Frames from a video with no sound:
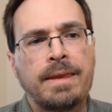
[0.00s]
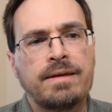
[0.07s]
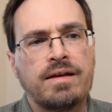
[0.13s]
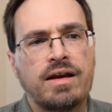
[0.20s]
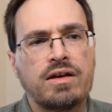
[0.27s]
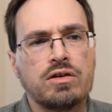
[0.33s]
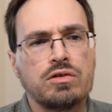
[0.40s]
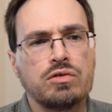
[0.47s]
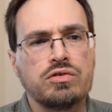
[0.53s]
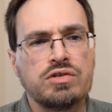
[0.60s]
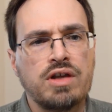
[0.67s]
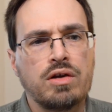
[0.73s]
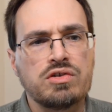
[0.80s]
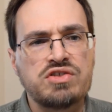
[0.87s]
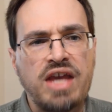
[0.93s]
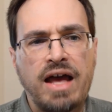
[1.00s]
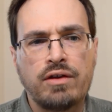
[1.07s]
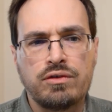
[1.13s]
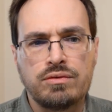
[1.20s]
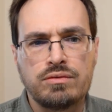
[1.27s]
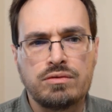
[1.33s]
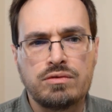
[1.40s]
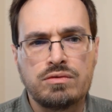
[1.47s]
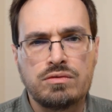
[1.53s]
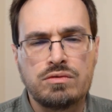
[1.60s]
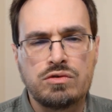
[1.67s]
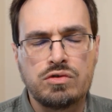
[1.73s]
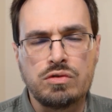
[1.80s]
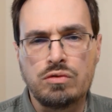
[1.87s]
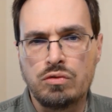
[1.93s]
Harold yells out
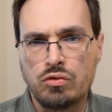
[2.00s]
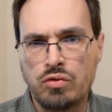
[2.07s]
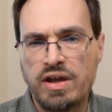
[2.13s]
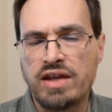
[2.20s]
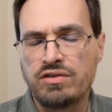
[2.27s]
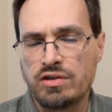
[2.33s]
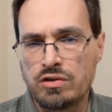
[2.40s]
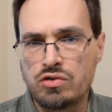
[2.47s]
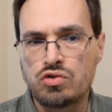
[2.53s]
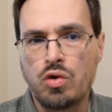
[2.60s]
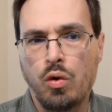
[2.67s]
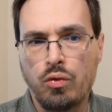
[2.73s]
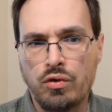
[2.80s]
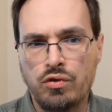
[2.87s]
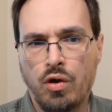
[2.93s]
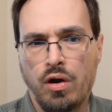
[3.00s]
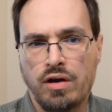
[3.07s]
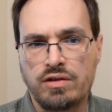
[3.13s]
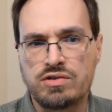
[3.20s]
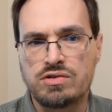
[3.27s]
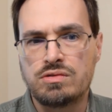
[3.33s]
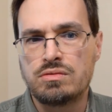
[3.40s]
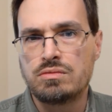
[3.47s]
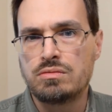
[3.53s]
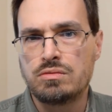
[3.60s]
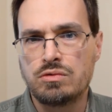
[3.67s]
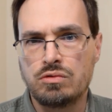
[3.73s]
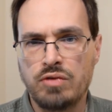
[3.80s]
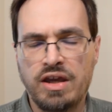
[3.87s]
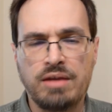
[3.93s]
to Grant to control the dogs.
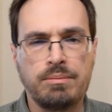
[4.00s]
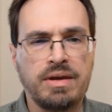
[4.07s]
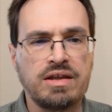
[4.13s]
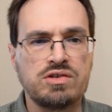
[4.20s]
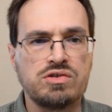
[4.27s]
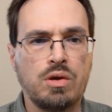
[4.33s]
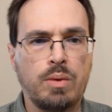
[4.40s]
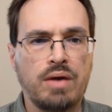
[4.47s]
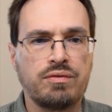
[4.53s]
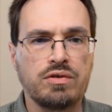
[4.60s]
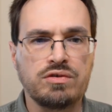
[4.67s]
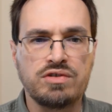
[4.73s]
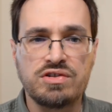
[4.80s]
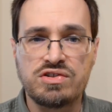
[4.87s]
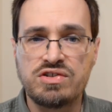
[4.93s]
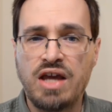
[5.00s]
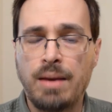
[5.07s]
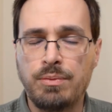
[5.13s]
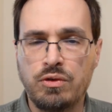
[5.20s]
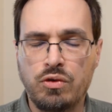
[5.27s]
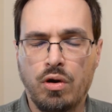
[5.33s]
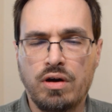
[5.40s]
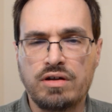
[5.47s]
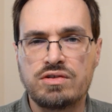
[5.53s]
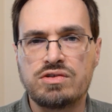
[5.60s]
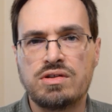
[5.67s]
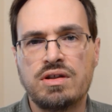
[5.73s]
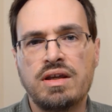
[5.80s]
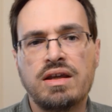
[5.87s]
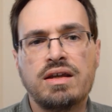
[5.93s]
Grant makes no effort to stop the
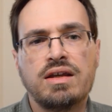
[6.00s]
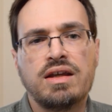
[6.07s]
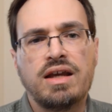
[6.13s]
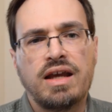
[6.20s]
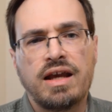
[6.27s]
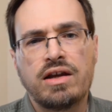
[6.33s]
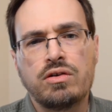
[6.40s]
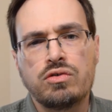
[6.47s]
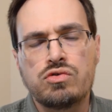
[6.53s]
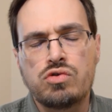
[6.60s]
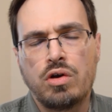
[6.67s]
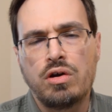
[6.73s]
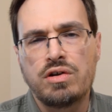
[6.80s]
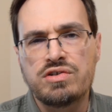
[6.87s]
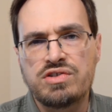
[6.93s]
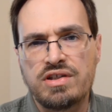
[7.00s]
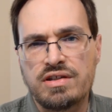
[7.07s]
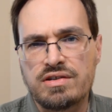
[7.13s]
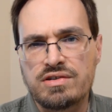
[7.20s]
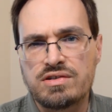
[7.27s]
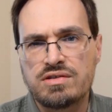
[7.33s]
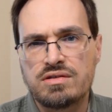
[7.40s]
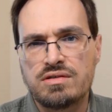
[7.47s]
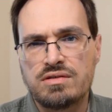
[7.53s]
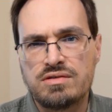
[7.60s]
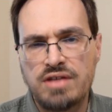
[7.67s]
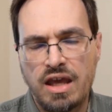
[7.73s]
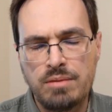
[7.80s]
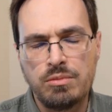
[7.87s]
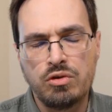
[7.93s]
dogs. Harold draws his
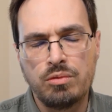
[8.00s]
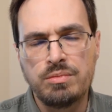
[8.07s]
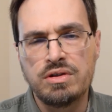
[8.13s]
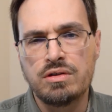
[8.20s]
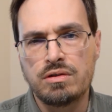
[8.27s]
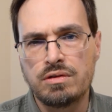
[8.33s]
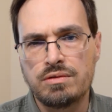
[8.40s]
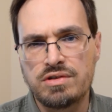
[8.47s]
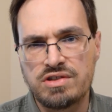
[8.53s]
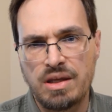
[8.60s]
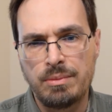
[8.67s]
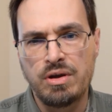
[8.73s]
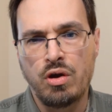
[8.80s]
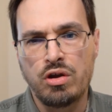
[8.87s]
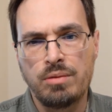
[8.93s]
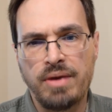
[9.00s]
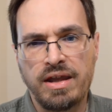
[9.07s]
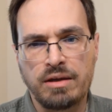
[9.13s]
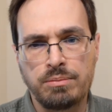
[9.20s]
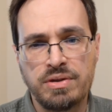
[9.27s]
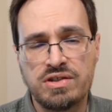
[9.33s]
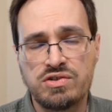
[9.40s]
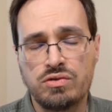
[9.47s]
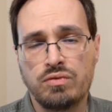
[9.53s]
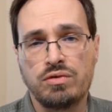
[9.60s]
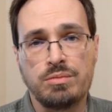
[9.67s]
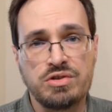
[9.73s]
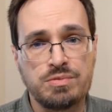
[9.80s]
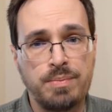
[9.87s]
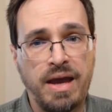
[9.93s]
10-millimeter semi-automatic pistol
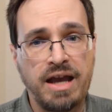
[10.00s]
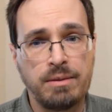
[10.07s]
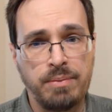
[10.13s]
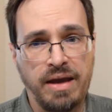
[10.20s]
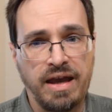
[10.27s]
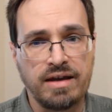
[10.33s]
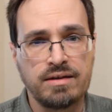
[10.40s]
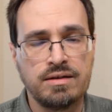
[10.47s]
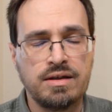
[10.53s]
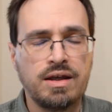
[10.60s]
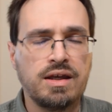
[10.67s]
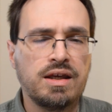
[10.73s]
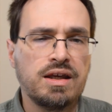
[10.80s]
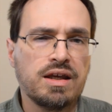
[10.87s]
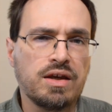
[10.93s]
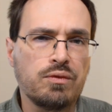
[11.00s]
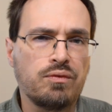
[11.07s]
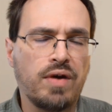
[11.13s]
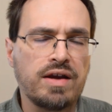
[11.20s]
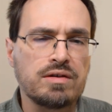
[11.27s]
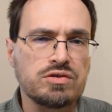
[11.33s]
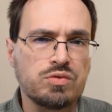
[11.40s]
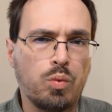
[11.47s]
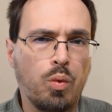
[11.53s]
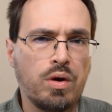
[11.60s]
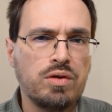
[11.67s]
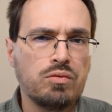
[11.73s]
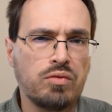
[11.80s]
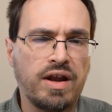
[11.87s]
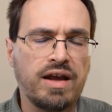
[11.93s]
from his backpack and fires
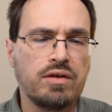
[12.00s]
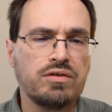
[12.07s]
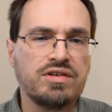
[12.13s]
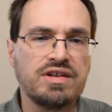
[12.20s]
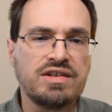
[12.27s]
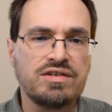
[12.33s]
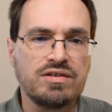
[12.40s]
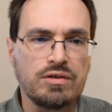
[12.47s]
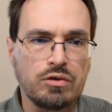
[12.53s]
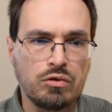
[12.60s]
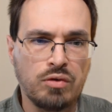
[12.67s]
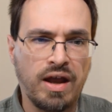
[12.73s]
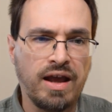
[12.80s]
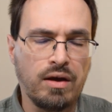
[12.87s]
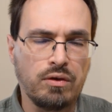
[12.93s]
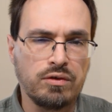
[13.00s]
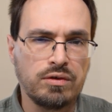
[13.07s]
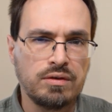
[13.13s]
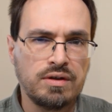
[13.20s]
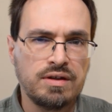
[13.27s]
one round into the ground